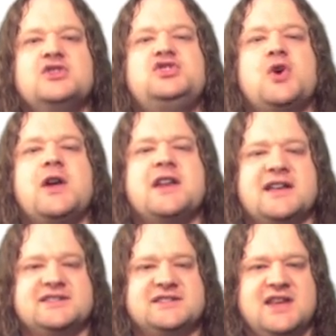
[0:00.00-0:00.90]
Join
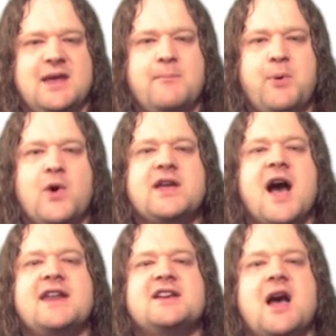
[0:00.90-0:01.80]
us in
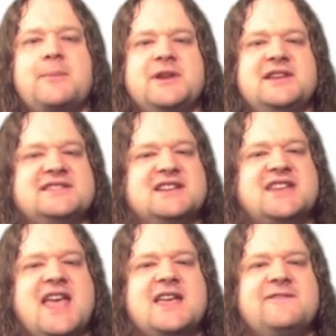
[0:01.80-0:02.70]
boycotting companies that
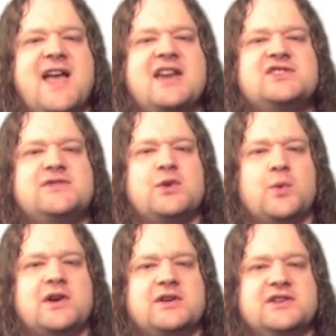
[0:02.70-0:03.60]
take advantage of their
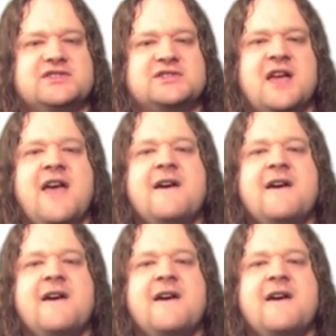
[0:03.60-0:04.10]
workers.